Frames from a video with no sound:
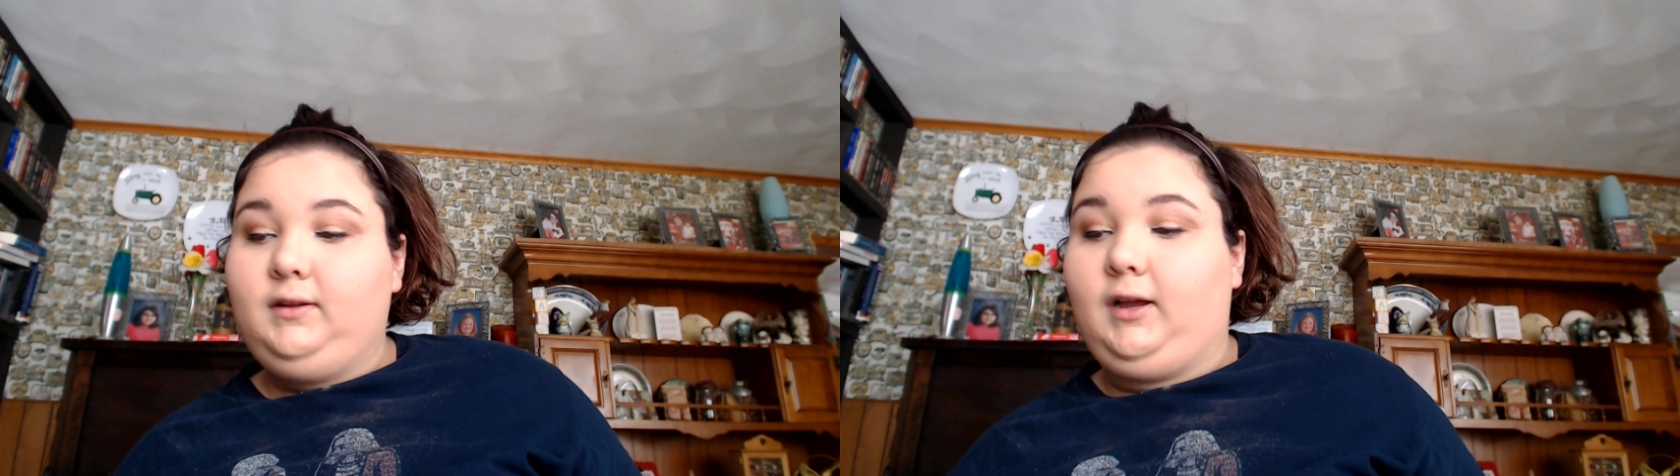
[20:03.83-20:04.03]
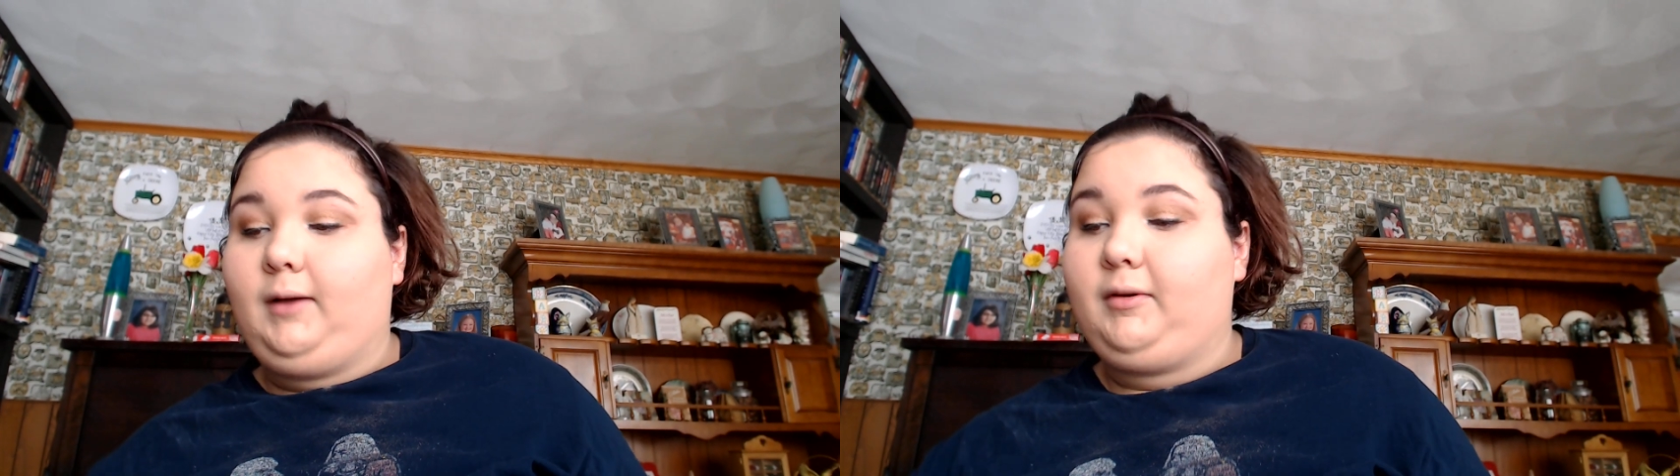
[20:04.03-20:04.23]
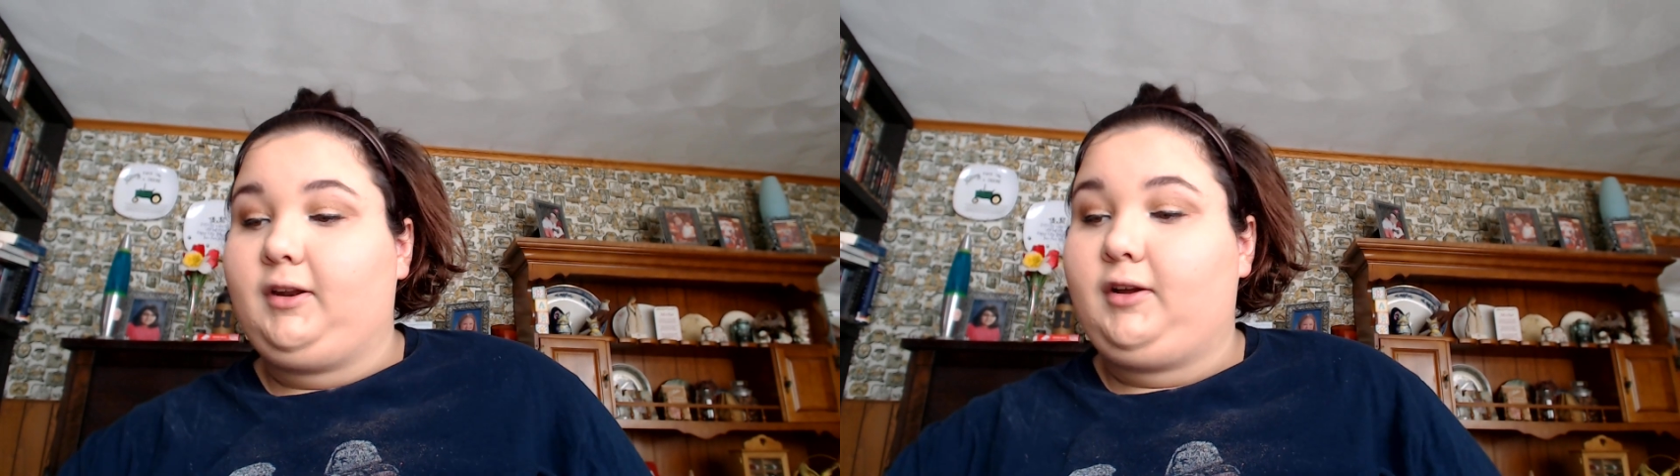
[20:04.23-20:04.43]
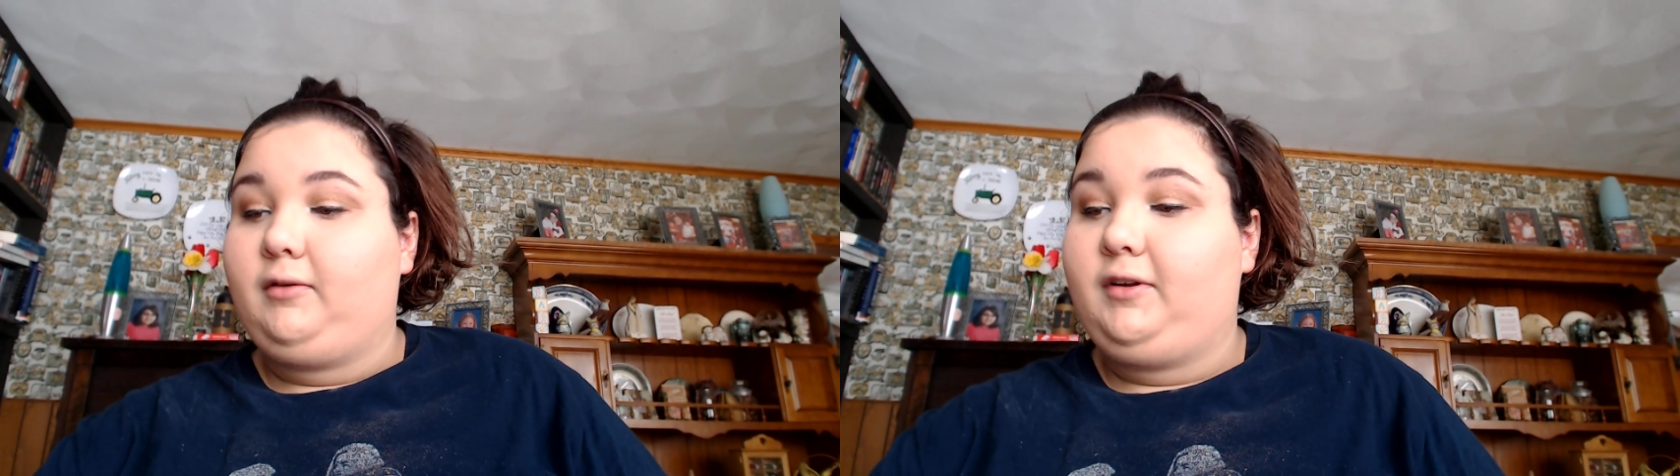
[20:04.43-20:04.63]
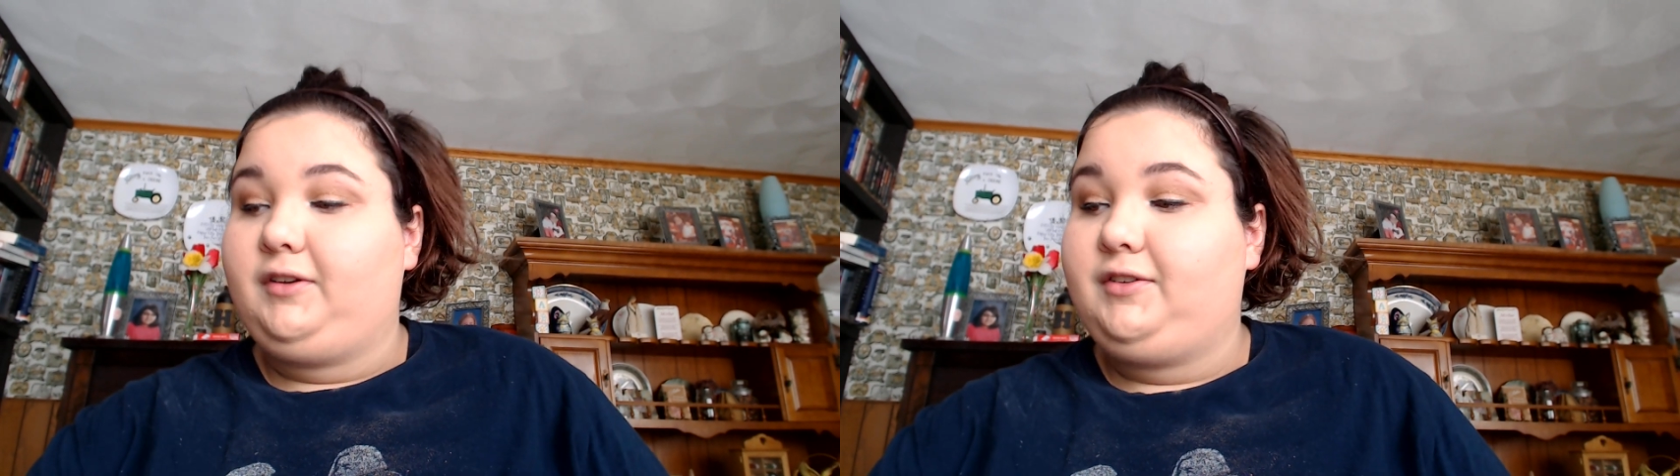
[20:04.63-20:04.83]
I'm going to go
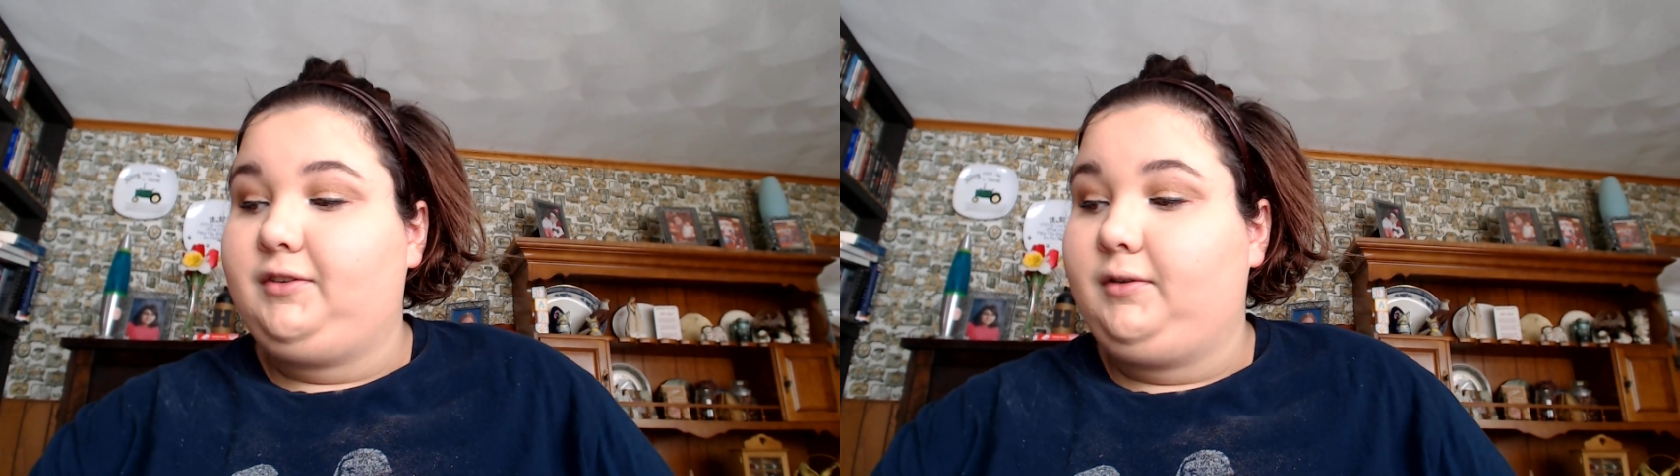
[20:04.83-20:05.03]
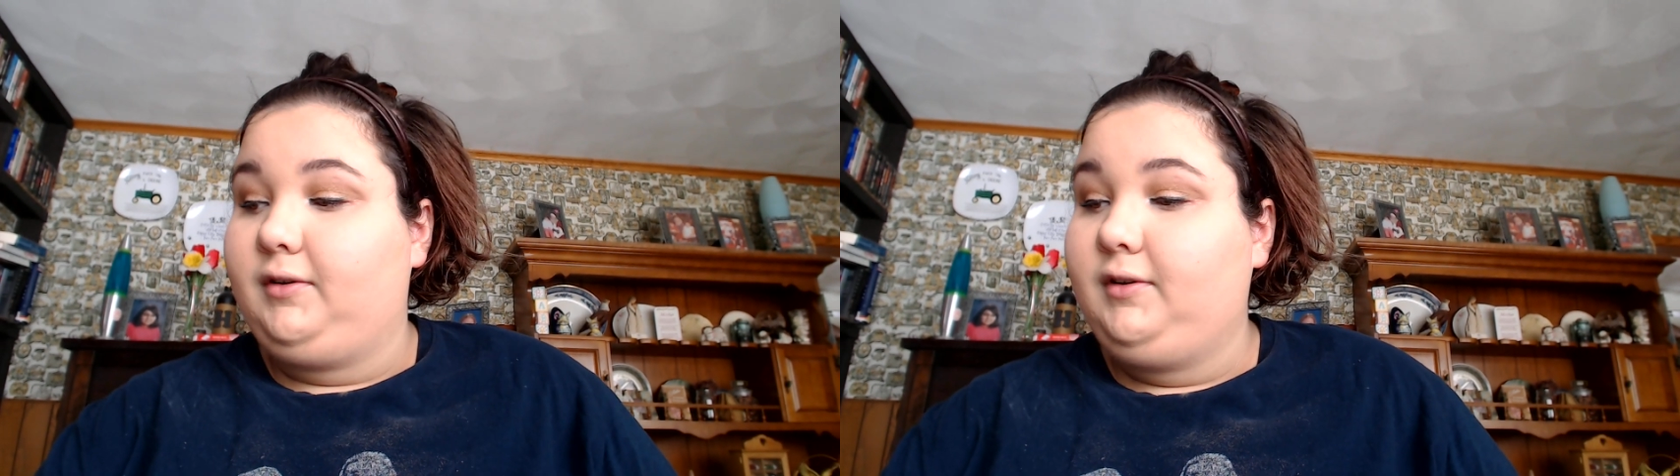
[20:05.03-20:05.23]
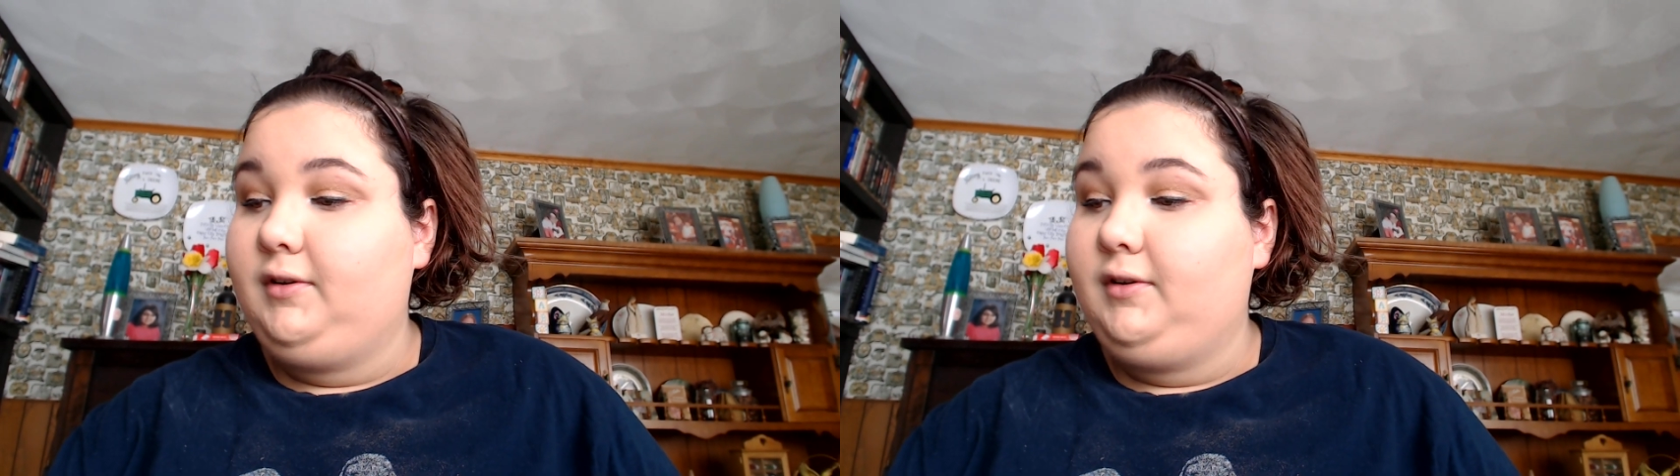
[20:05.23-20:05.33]
into